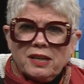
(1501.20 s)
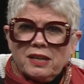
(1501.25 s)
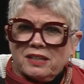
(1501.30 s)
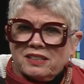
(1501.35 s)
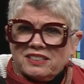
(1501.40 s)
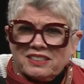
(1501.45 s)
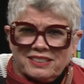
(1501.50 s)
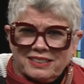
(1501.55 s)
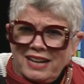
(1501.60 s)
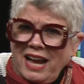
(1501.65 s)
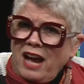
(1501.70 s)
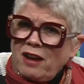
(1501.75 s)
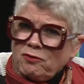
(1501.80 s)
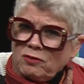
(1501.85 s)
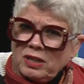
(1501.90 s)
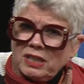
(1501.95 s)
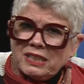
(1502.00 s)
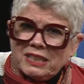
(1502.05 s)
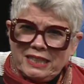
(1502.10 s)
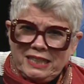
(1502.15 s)
It's not
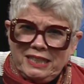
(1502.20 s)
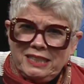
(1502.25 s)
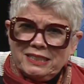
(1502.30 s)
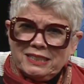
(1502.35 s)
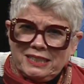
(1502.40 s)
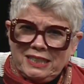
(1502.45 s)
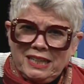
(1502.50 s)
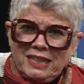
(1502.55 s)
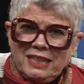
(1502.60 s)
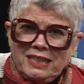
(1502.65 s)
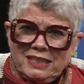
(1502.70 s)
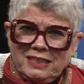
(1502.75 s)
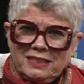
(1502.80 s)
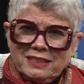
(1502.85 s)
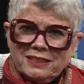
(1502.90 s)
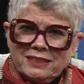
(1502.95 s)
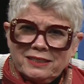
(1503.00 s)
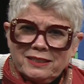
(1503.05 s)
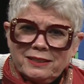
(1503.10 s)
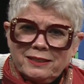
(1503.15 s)
real easy.
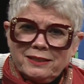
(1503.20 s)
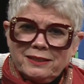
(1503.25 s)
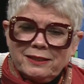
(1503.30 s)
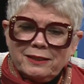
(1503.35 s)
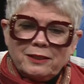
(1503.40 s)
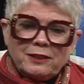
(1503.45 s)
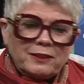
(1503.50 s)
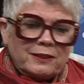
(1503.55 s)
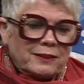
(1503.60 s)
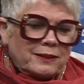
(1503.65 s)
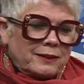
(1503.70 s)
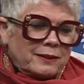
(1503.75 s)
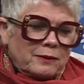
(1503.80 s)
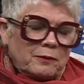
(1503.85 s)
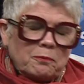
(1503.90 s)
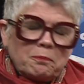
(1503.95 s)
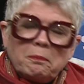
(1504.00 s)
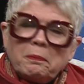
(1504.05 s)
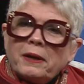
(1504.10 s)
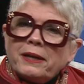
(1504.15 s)

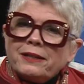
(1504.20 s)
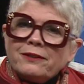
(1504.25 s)
but